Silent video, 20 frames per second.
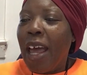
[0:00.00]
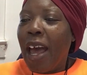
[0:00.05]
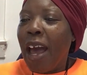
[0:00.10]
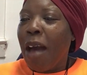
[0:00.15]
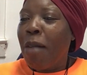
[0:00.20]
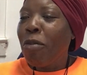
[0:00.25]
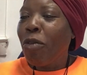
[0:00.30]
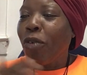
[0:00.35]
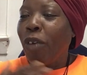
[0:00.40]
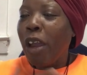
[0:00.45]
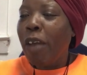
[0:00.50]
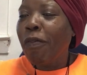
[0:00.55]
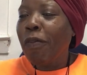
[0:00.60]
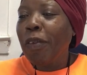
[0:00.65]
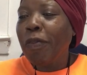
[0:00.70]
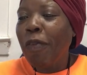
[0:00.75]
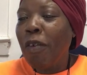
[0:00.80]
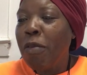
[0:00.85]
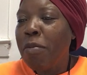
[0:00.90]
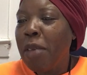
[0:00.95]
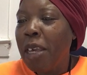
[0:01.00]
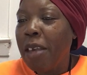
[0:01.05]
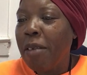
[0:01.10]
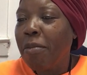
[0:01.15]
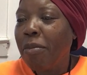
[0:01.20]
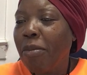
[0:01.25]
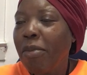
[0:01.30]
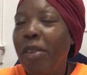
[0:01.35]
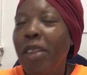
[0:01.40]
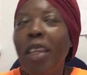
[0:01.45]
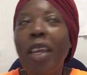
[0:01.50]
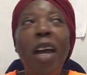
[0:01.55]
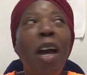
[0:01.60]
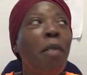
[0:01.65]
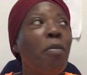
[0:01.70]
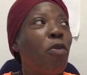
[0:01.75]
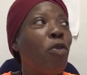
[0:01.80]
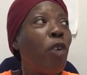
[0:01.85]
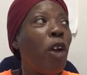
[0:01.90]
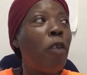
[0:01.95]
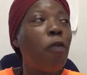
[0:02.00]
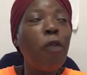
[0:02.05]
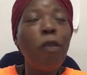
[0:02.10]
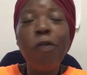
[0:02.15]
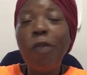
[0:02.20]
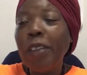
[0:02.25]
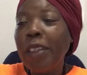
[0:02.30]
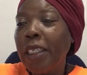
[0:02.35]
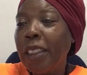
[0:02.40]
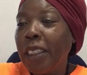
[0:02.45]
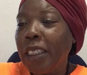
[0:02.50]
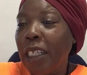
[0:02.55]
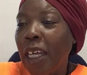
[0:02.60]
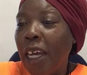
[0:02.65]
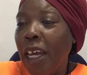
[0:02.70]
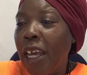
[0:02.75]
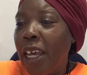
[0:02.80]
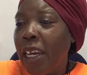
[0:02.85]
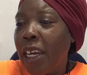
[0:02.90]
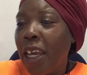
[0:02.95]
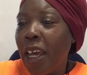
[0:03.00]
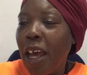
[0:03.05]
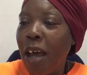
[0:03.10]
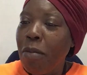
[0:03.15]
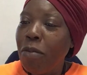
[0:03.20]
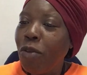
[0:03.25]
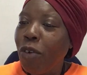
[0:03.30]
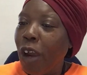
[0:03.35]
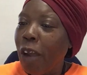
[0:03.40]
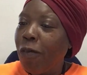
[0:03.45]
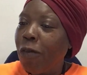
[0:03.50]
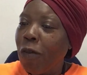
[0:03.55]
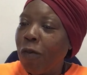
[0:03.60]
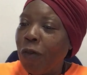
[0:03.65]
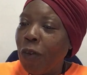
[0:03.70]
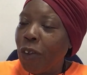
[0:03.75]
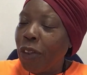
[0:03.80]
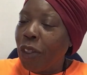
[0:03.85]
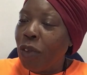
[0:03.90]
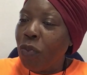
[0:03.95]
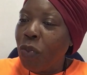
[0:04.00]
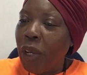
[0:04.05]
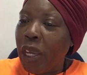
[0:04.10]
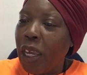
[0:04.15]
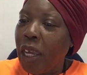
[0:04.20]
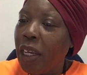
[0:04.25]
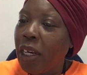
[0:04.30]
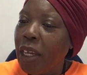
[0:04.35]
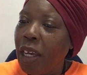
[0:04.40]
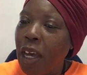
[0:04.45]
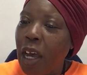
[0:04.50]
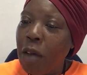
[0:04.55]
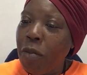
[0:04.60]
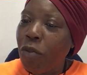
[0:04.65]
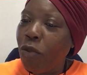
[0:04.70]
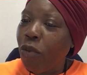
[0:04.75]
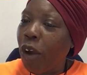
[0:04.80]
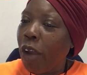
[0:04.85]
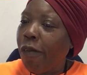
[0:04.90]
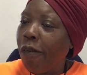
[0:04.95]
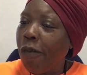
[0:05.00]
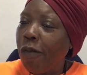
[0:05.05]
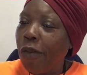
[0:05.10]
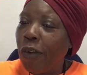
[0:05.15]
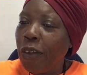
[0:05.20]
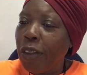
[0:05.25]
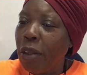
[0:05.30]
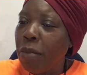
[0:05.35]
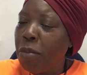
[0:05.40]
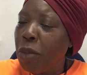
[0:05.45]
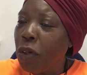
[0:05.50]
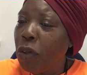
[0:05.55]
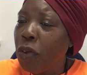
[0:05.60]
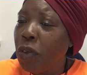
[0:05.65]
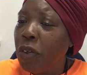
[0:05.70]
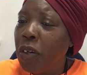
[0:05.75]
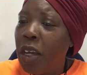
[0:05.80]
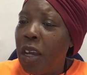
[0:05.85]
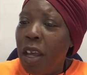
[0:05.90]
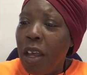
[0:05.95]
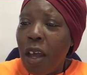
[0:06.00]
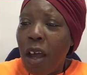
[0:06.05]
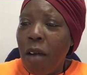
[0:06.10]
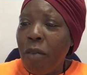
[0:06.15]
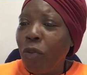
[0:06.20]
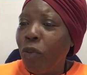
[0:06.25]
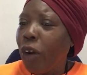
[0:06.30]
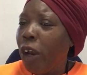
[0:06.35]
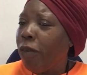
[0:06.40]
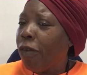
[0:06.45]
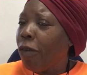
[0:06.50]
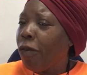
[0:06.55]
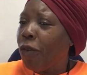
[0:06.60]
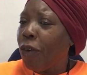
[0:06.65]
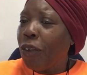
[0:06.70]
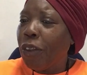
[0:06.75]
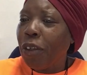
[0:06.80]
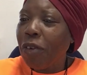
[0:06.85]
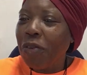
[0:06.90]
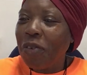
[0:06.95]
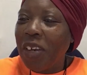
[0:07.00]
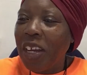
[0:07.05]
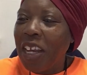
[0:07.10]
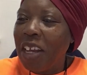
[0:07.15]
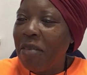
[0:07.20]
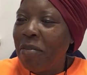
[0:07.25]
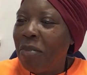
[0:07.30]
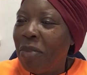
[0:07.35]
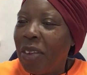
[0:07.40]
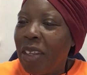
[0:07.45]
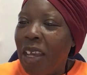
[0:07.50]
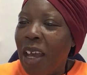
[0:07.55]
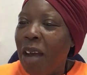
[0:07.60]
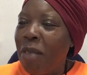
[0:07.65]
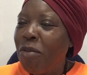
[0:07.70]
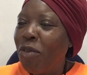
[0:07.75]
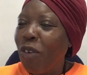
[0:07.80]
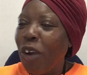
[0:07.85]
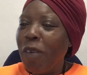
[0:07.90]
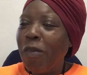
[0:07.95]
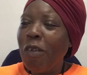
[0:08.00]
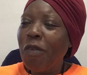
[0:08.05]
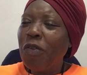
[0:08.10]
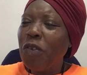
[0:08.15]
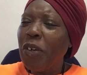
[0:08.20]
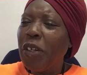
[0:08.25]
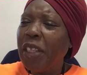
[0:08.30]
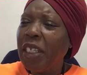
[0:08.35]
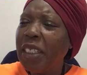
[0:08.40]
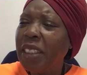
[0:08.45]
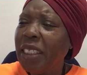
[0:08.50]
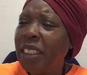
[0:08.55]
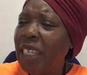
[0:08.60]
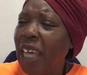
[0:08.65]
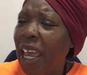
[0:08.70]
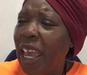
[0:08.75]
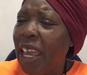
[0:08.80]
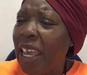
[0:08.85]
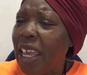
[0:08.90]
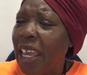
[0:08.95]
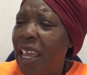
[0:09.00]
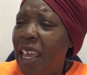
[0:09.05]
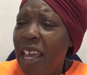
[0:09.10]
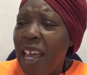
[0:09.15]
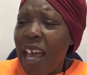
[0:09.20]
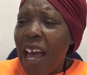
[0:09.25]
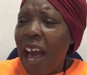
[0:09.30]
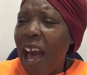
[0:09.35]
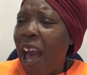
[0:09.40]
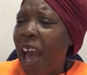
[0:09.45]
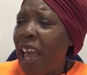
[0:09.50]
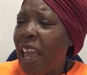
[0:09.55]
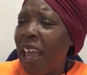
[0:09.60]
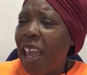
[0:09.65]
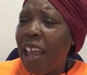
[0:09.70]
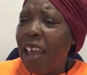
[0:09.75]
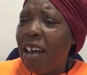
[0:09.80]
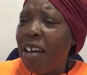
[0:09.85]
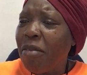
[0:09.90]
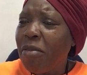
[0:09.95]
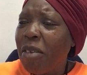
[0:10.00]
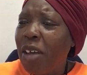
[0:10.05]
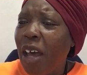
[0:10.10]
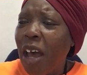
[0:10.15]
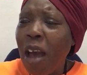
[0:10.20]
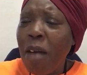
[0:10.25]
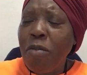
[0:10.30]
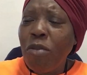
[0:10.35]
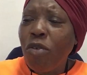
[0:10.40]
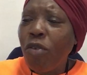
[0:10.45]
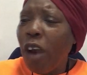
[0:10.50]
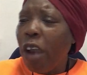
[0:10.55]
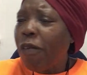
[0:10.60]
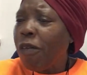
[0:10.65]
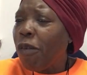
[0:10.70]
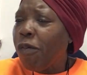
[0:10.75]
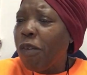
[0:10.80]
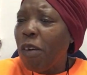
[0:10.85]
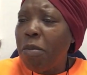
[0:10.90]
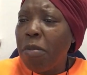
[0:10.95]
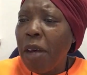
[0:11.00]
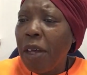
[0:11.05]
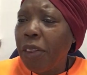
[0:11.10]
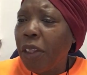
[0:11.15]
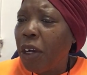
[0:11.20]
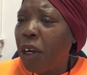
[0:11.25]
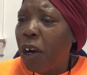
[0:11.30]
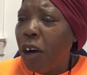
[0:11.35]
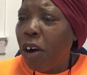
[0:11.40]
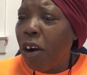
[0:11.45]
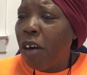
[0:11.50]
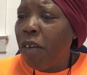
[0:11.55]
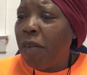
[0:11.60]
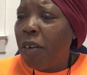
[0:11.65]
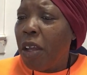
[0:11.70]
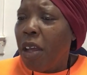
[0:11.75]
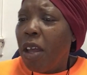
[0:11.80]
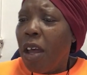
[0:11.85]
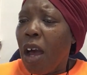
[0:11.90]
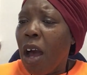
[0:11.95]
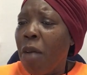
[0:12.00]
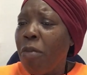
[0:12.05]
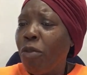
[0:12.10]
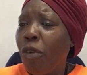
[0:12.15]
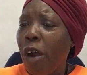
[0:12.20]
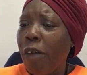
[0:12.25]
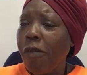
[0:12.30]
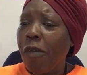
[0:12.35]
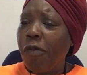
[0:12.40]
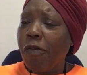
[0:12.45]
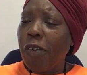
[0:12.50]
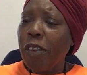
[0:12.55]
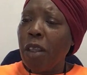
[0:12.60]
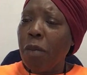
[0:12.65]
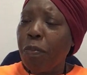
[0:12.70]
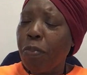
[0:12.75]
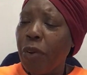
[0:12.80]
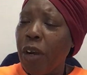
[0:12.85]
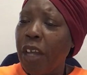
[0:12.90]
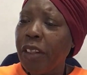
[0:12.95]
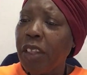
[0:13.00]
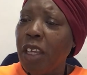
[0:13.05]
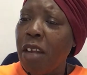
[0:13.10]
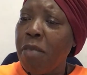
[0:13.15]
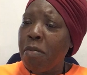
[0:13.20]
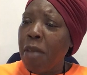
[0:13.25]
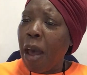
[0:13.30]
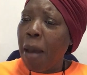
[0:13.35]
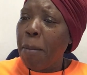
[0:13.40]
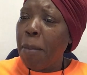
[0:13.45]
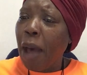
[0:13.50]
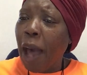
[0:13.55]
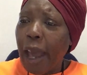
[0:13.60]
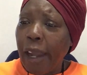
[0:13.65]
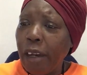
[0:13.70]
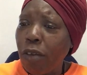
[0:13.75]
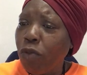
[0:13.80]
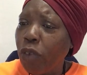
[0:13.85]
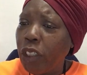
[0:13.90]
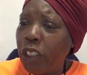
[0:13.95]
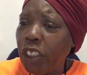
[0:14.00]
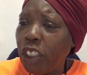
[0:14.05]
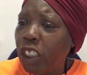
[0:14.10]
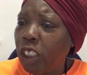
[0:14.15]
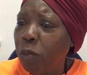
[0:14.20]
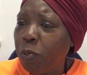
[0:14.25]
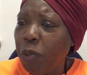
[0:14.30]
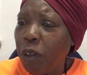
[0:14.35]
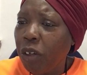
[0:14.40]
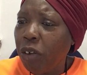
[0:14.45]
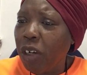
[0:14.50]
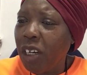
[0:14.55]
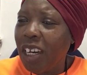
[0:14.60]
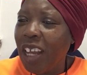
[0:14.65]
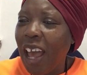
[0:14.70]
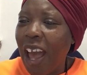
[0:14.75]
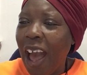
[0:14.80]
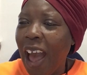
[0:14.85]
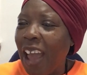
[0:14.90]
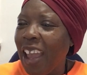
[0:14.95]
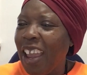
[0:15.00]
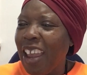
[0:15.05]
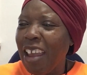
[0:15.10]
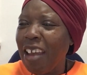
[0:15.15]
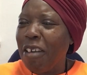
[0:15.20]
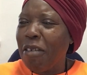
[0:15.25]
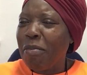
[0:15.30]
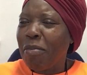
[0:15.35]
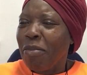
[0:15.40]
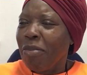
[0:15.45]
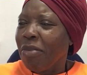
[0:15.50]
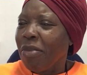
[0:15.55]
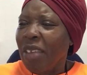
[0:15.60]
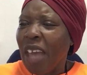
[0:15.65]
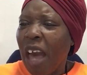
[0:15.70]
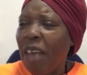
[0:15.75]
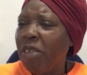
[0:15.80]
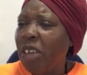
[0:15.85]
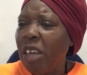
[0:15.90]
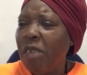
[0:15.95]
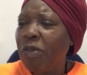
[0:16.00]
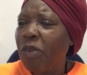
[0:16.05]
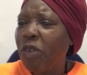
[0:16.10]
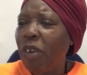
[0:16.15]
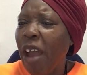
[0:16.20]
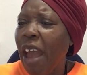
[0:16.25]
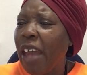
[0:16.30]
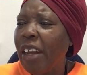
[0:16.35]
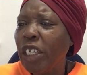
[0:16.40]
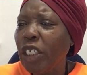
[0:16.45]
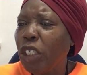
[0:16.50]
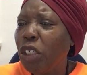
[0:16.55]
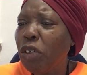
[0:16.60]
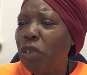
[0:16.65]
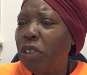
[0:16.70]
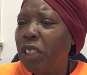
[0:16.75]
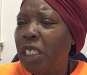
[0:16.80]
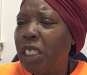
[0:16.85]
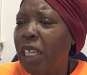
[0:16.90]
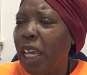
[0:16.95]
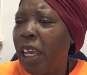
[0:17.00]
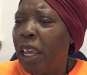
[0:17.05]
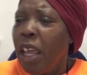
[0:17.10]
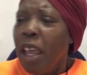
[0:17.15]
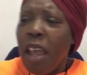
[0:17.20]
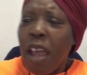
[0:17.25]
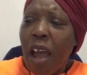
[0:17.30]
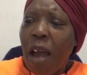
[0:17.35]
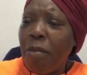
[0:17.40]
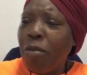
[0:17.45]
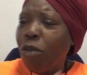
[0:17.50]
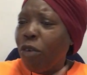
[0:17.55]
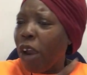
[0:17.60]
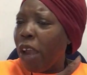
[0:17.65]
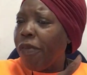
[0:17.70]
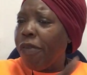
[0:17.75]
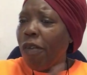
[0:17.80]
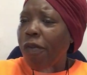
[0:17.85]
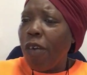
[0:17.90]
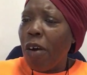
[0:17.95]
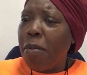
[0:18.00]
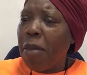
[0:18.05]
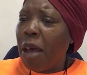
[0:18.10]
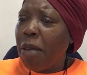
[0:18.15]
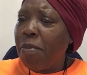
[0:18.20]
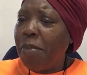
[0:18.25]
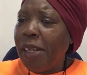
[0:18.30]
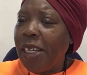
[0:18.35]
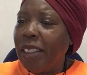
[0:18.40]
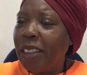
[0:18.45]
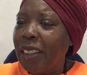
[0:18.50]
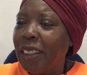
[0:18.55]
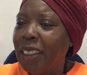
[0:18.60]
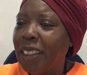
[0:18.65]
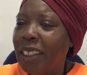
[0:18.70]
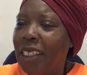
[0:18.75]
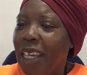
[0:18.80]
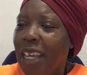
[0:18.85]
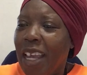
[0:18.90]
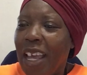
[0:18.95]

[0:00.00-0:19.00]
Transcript: I'm grateful for me. I'm grateful for the sun. I'm grateful for the wind. I'm grateful for the moon. I'm grateful for the rain. I'm grateful for this day. I'm grateful for Mother Earth. I'm grateful for the breath my body, which is spirit. I give gratitude today. I'm grateful for my business.